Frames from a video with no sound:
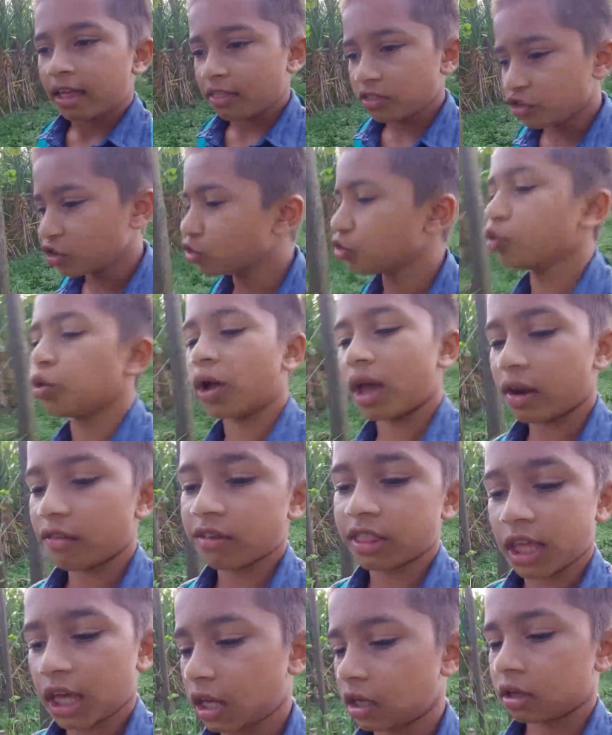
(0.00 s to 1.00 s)
do
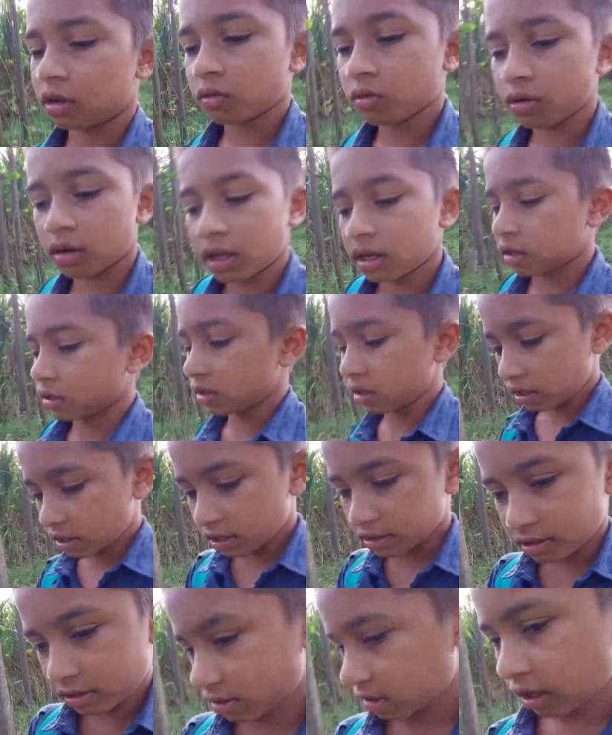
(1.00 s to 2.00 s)
everything, you know, like hit
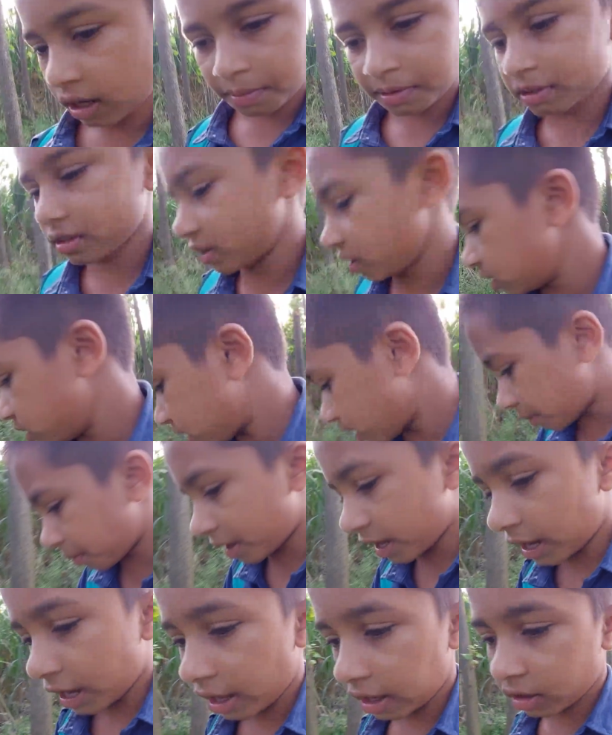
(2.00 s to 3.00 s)
the subscribe button, hit the
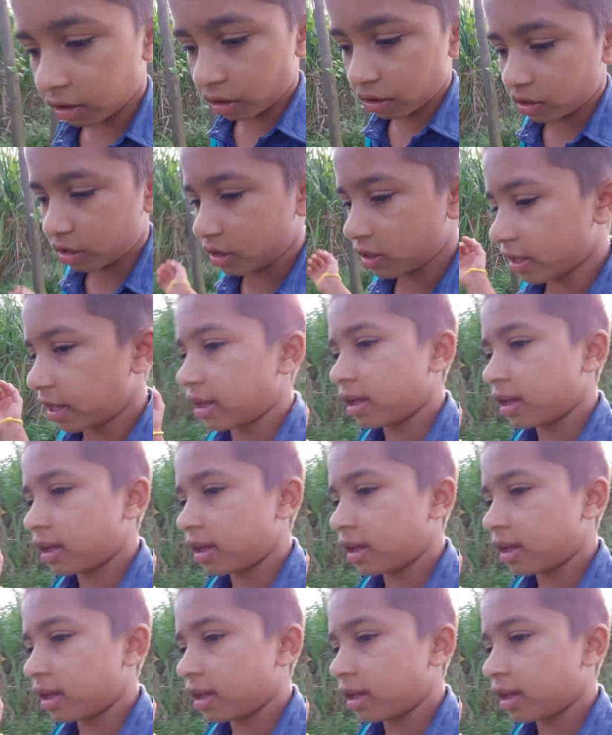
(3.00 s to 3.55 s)
bell icon,